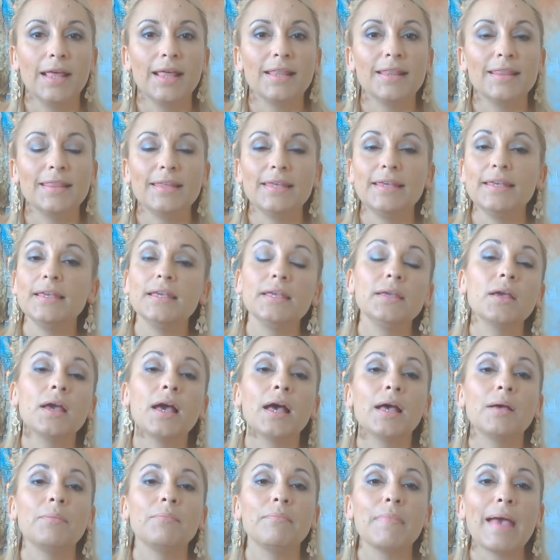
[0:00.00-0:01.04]
The
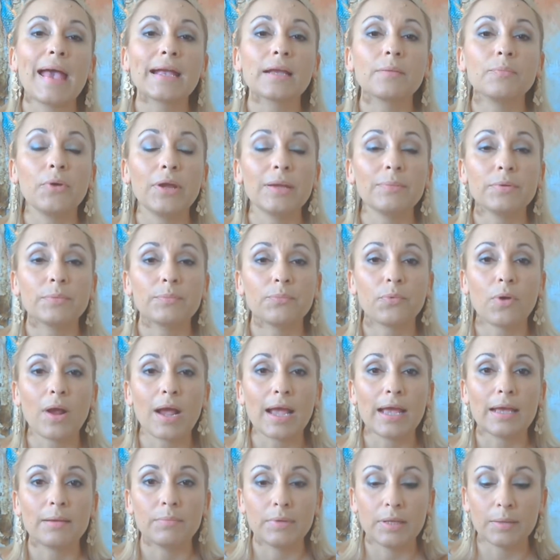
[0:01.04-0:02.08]
MAC
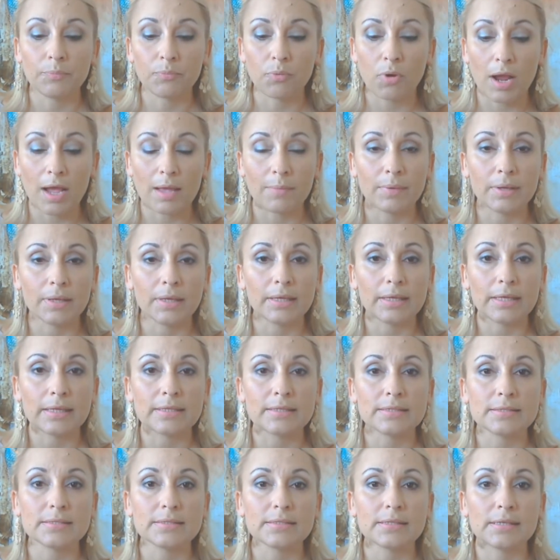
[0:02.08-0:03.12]
Prep+Prime lip primer
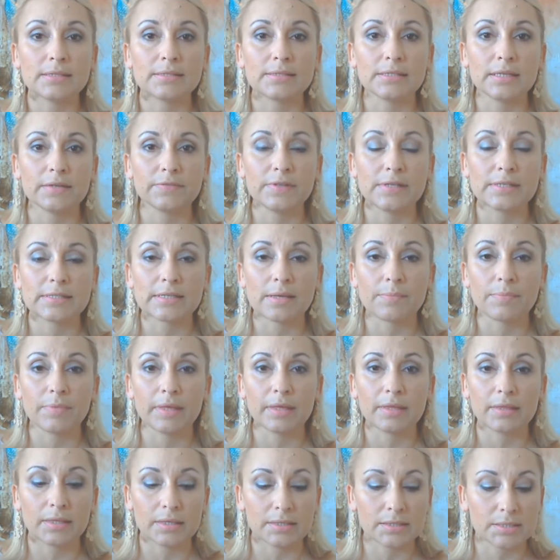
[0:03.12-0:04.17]
is definitely
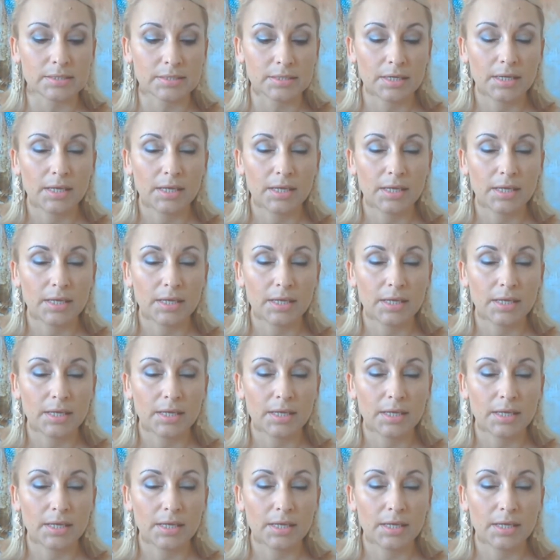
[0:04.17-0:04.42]
something that